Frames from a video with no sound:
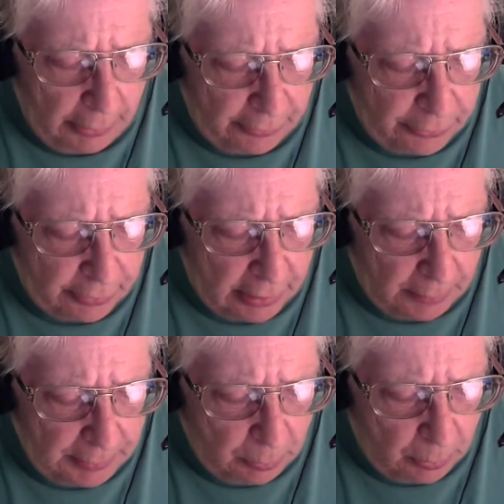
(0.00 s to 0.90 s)
other
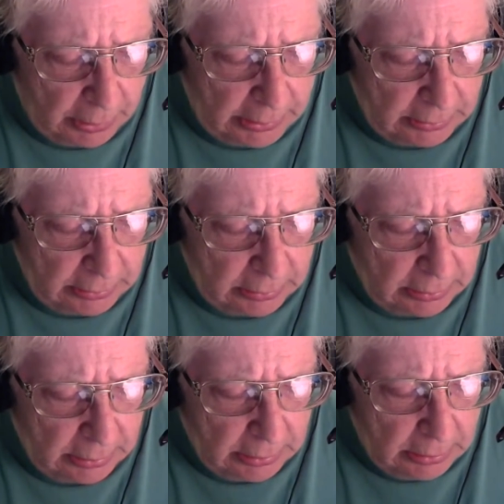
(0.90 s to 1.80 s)
tsunami warning.
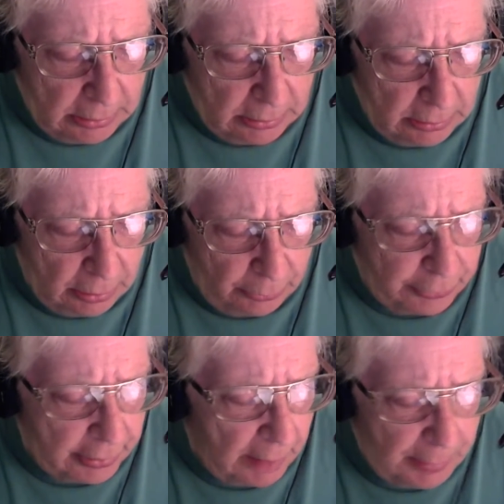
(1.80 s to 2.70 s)
No
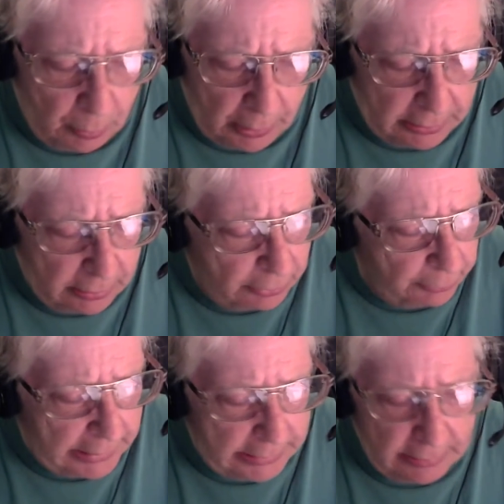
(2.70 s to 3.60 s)
tsunami warning.
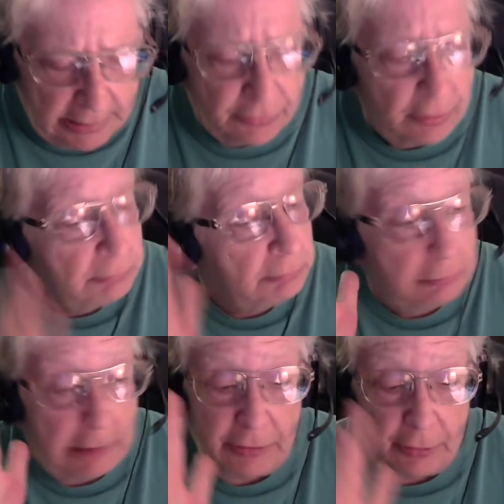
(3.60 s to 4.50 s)
Great. That's
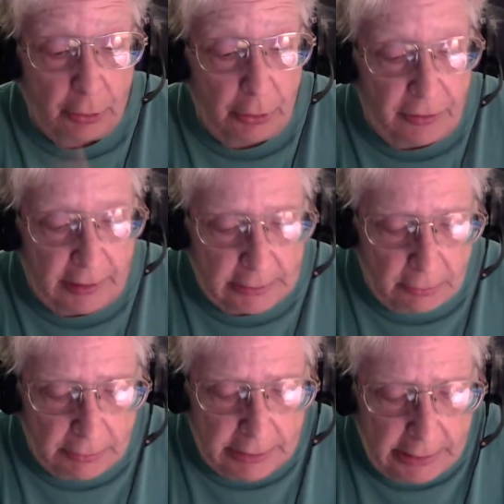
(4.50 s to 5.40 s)
that's a good thing.
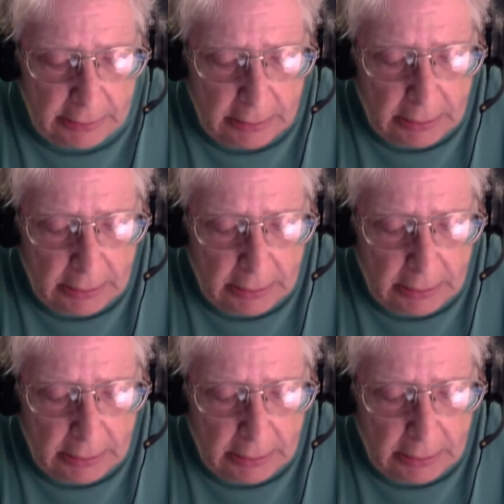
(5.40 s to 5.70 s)
Okay.